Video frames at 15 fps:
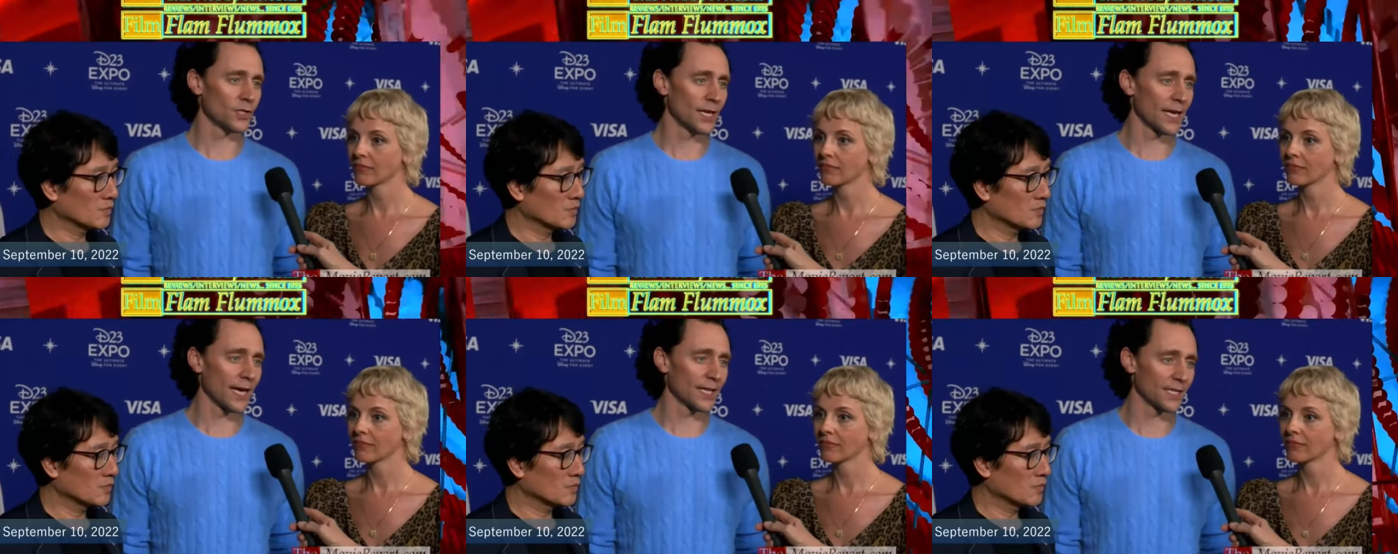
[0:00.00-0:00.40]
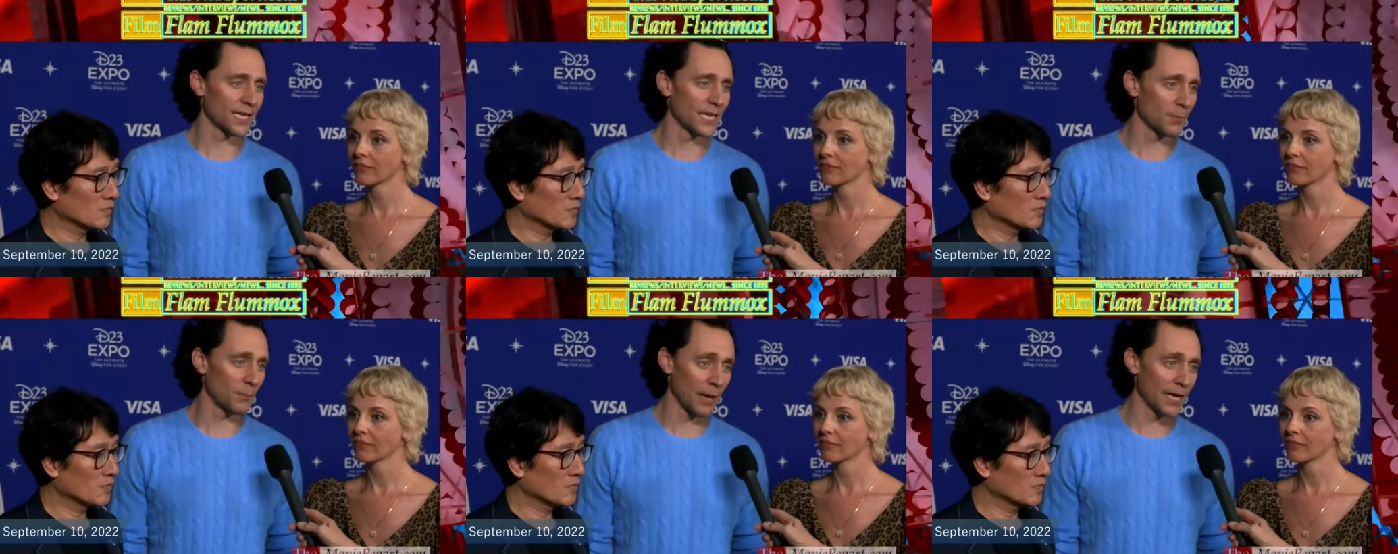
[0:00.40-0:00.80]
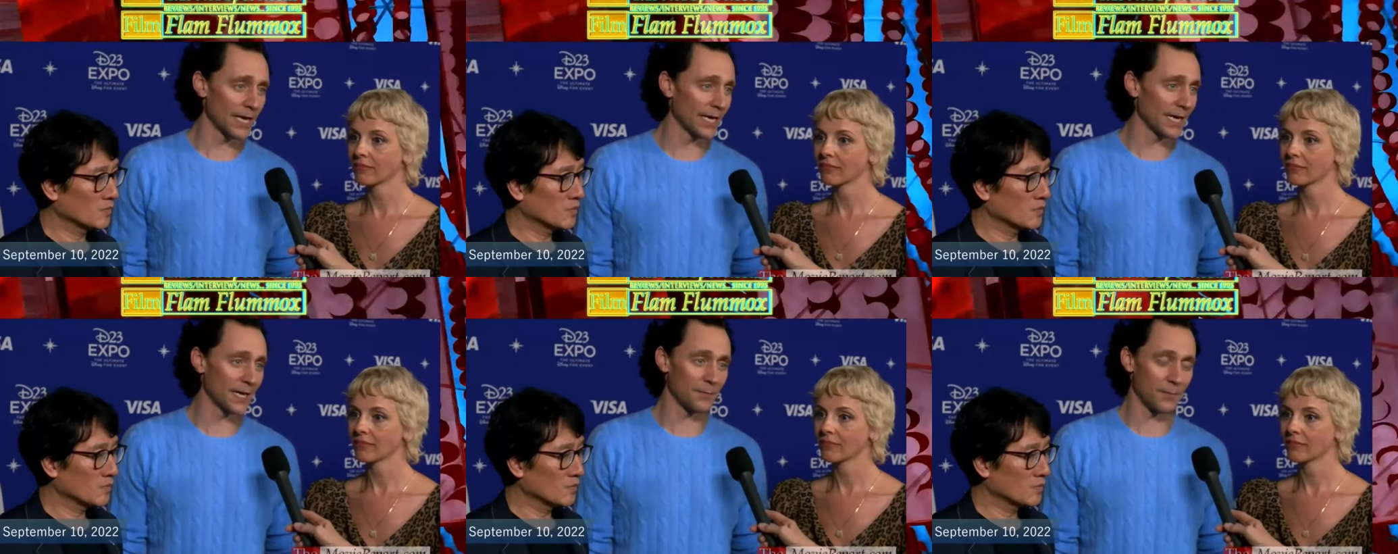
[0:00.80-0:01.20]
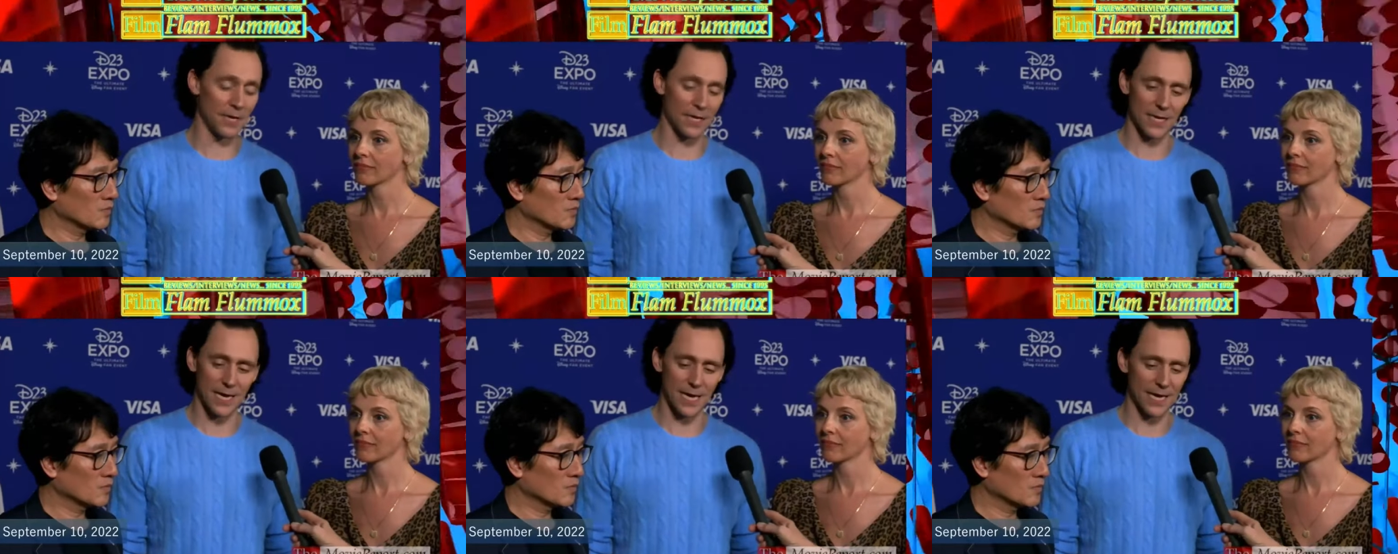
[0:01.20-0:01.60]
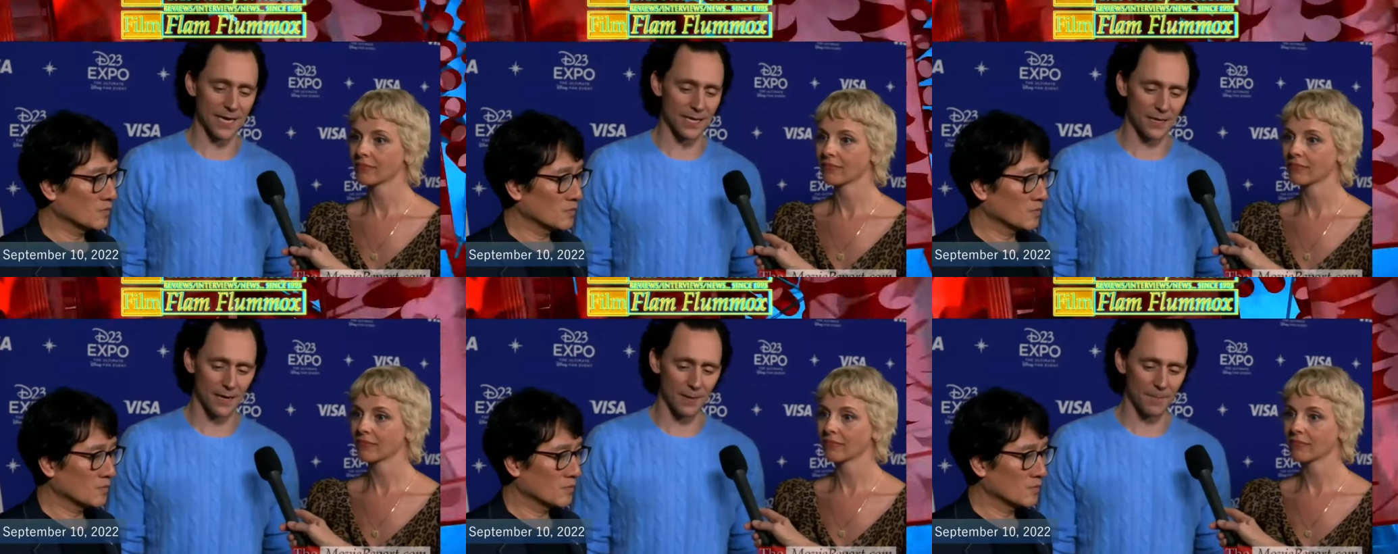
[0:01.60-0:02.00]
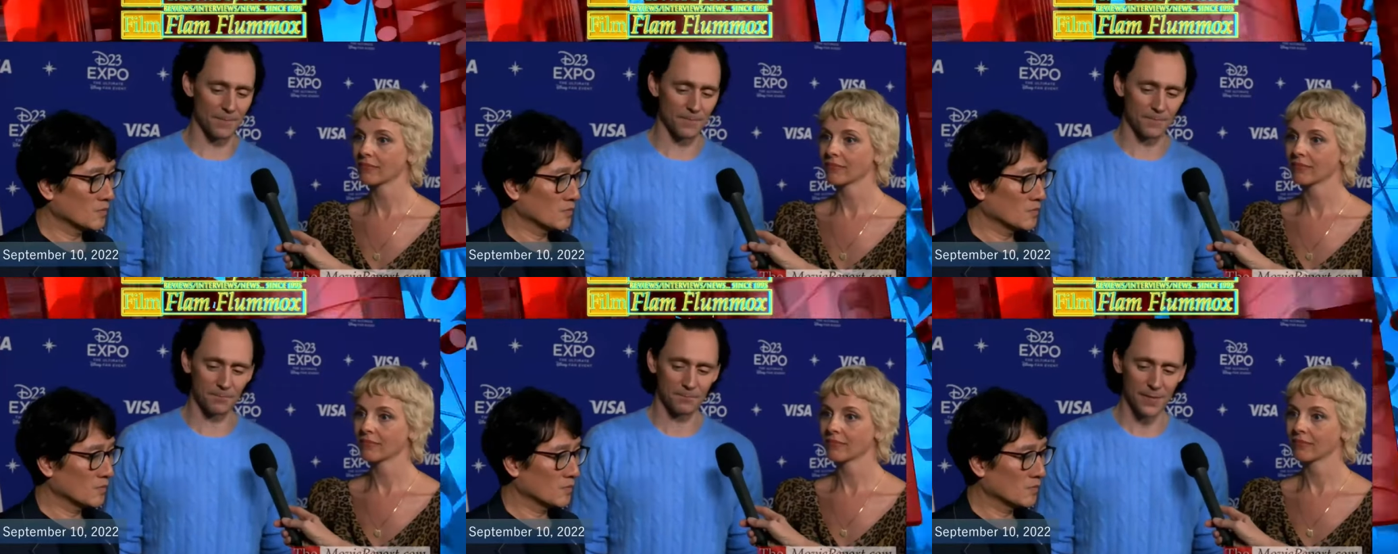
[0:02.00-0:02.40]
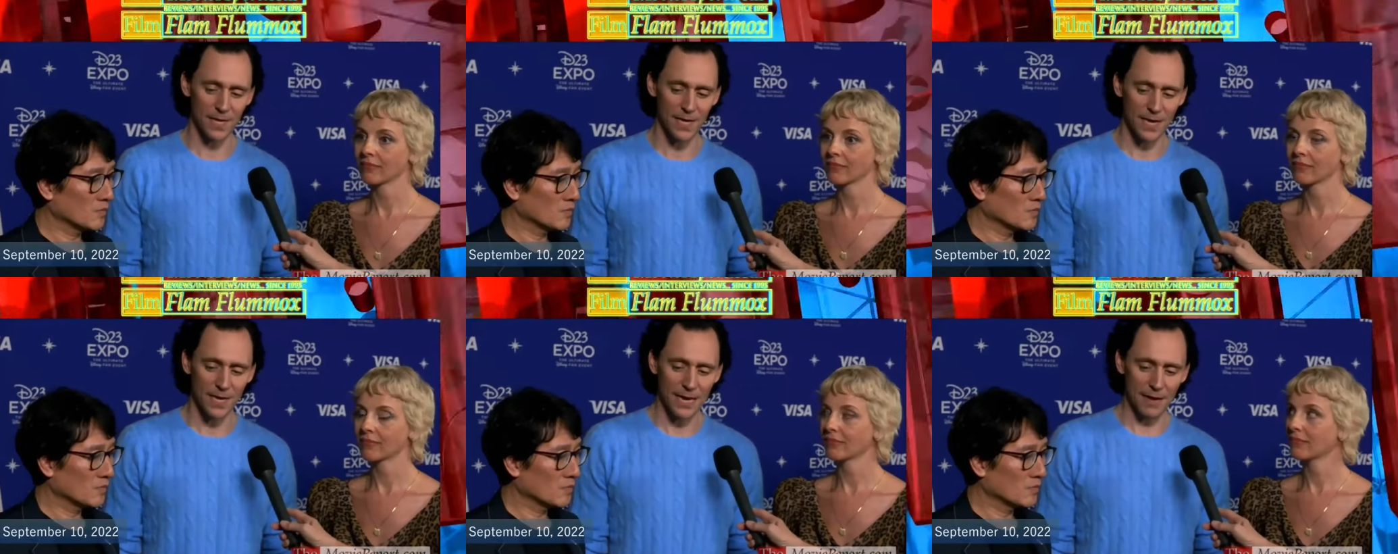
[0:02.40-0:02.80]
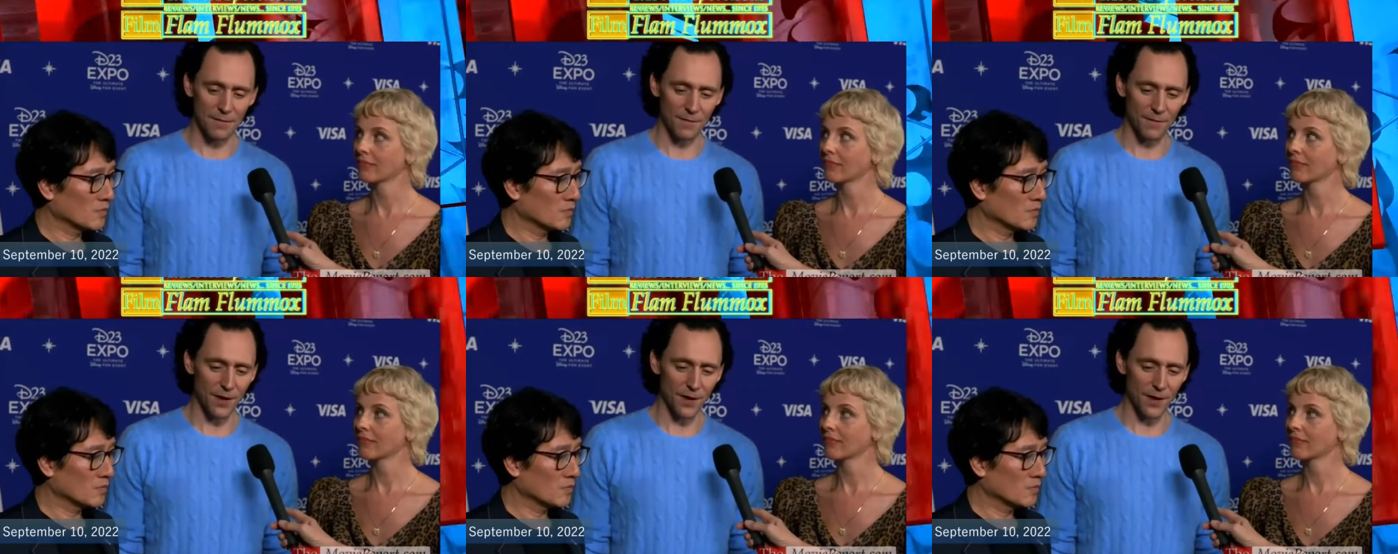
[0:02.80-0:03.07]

Speaker 1: get to keep playing him and